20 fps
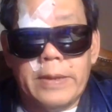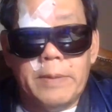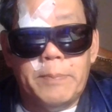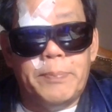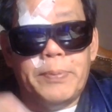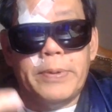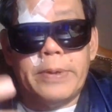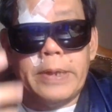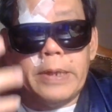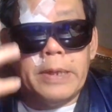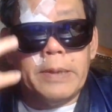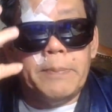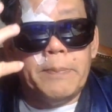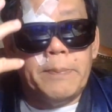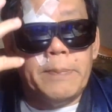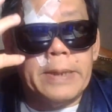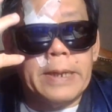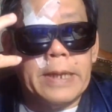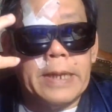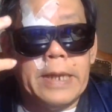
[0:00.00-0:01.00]
I'm putting
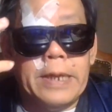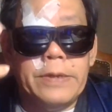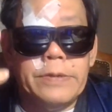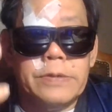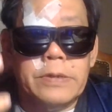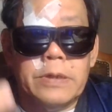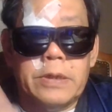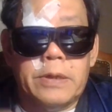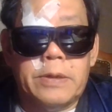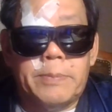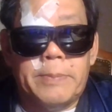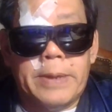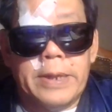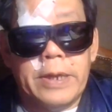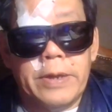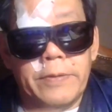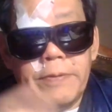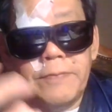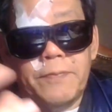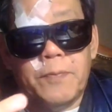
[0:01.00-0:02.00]
medication into
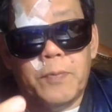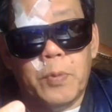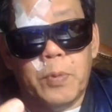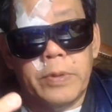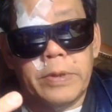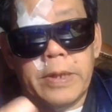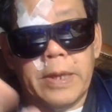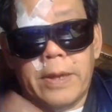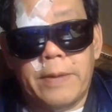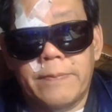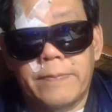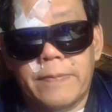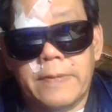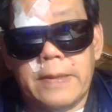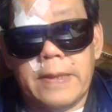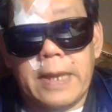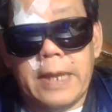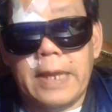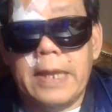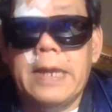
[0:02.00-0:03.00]
my eye 4 times
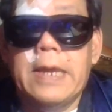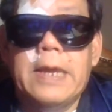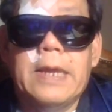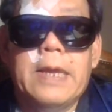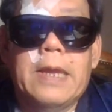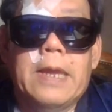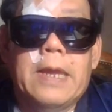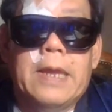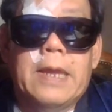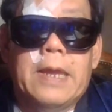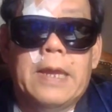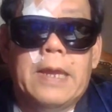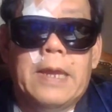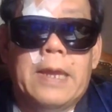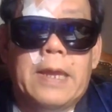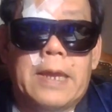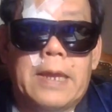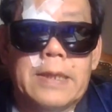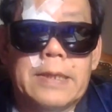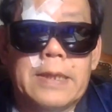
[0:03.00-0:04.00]
a day,
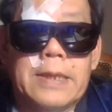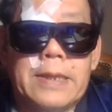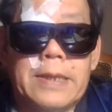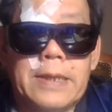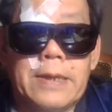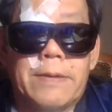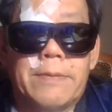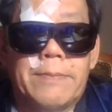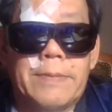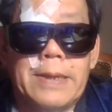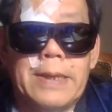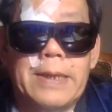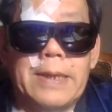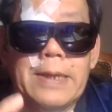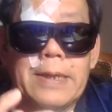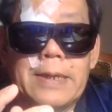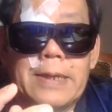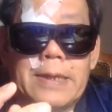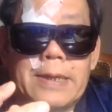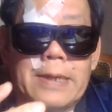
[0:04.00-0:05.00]
and they tell
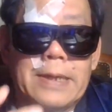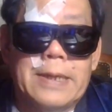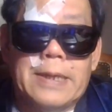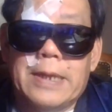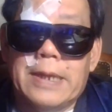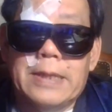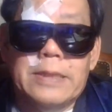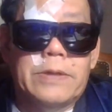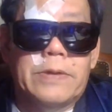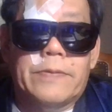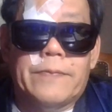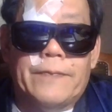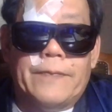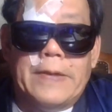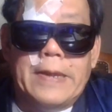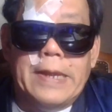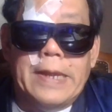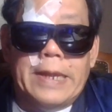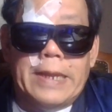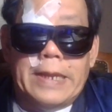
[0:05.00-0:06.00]
me I look
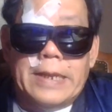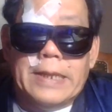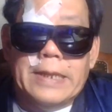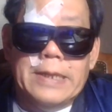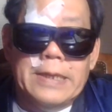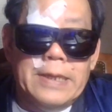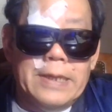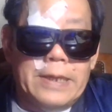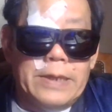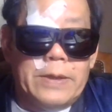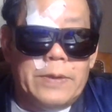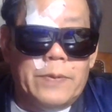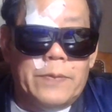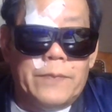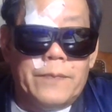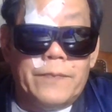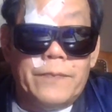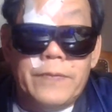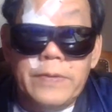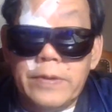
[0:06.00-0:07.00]
fine. I
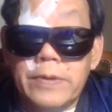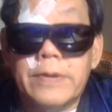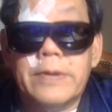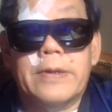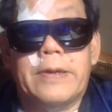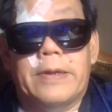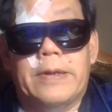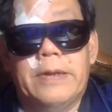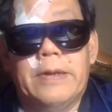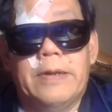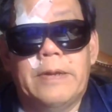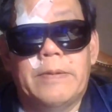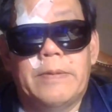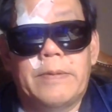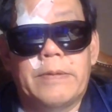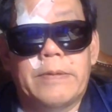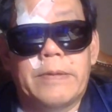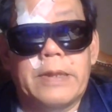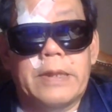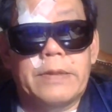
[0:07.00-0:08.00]
don't feel good.
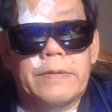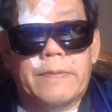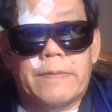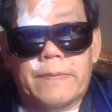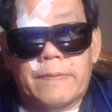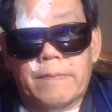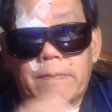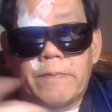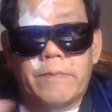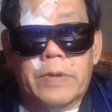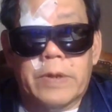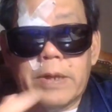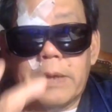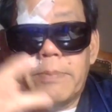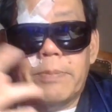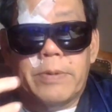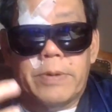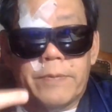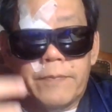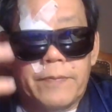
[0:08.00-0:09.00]
That's
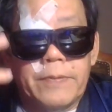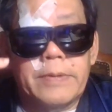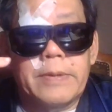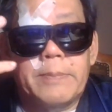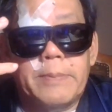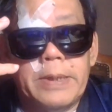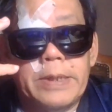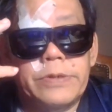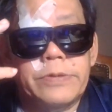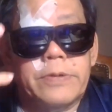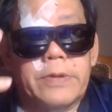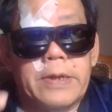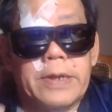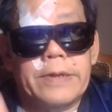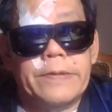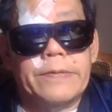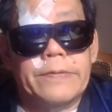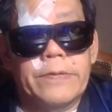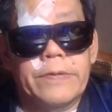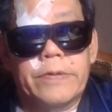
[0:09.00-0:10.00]
recovering from the major
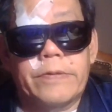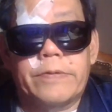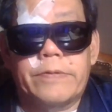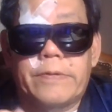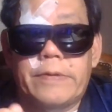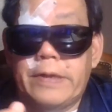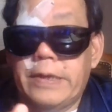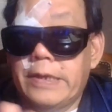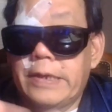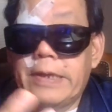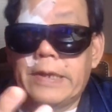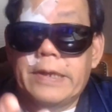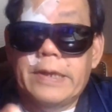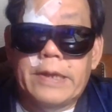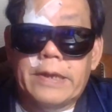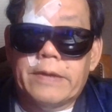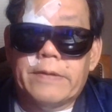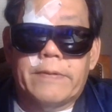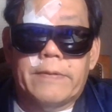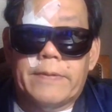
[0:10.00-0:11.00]
eye surgery.
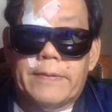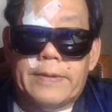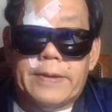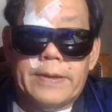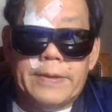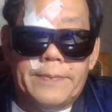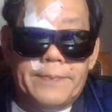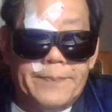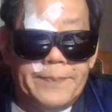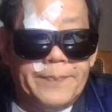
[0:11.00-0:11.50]
Right.